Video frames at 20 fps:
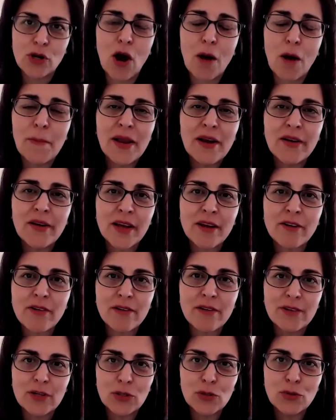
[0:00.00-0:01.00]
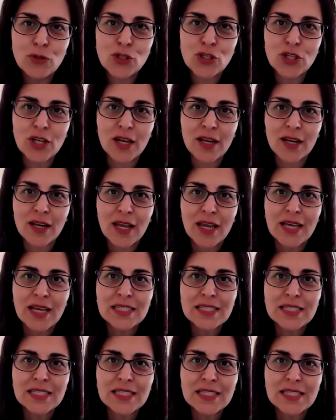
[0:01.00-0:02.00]
American Revolution
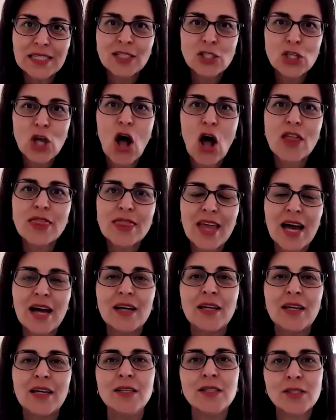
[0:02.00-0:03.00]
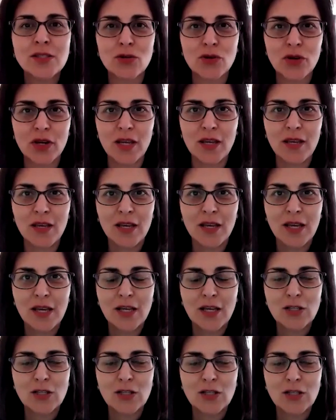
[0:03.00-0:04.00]
stands on that history.
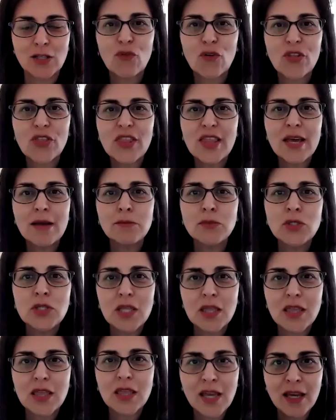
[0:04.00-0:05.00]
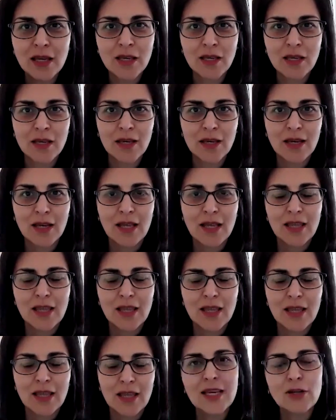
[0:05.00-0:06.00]
So for them to think
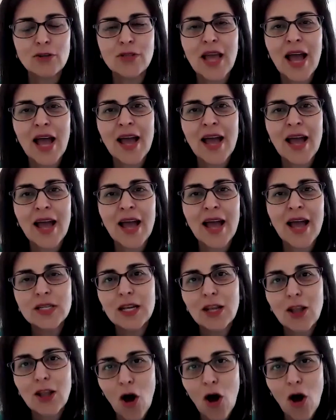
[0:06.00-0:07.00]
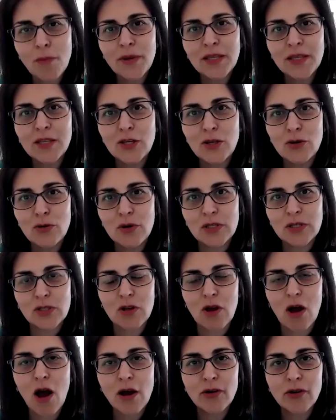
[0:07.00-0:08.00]
that they could actually lobby the US
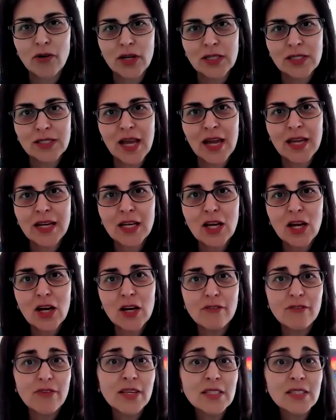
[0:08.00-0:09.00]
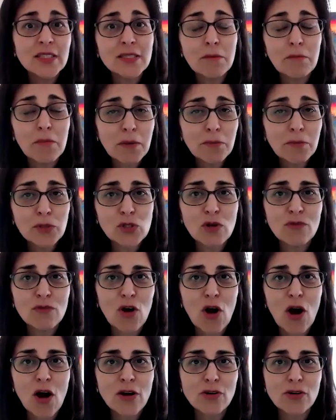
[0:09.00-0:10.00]
Congress and convince the members of
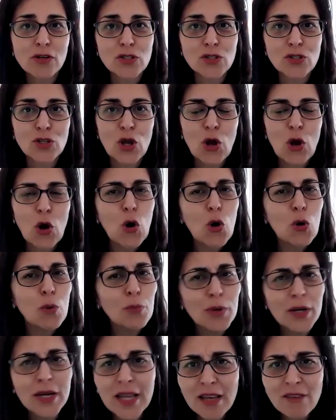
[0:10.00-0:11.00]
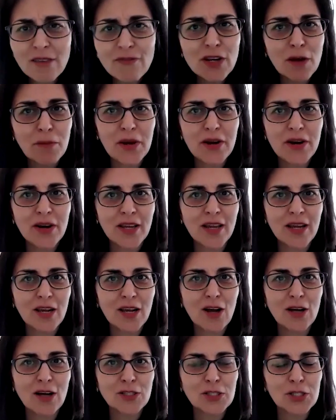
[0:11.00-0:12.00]
Congress who believe in American
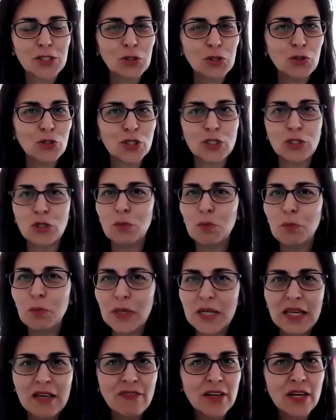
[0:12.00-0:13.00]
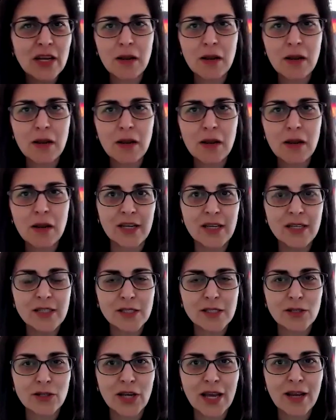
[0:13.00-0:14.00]
Constitution, who believe in American
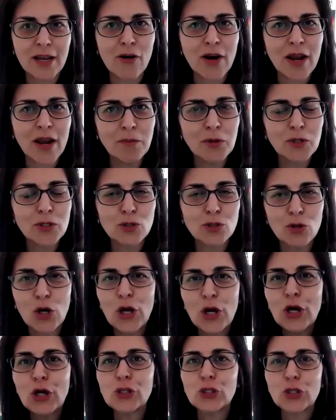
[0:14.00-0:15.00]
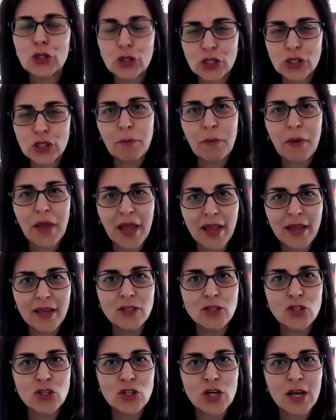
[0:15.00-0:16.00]
history, and are able to turn the
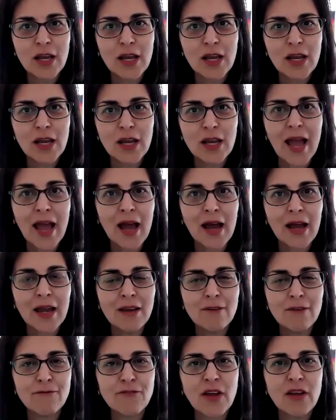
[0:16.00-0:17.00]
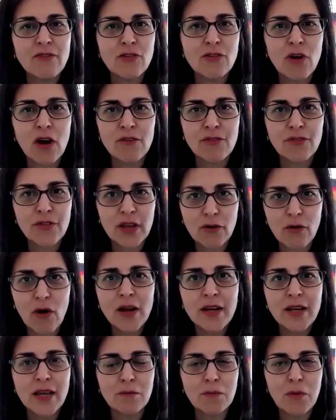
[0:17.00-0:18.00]
page in favor of
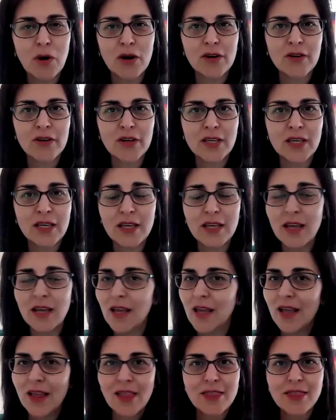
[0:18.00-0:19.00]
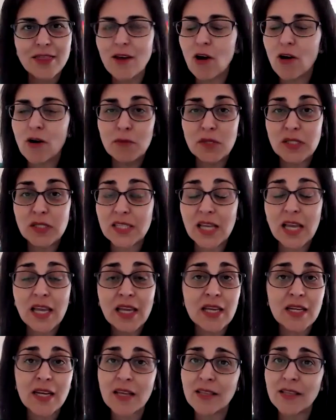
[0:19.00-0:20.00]
Iranian monarchy, they are
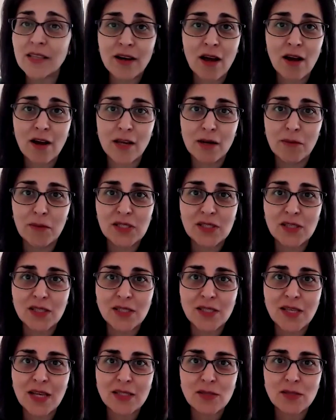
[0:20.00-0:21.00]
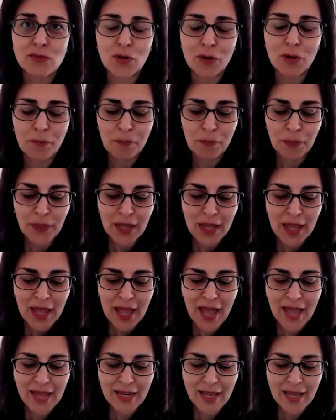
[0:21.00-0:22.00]
mistaken and they're not going to be successful.
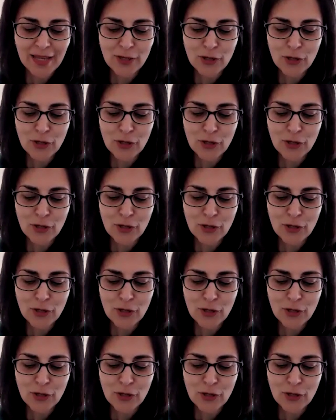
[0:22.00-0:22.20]
And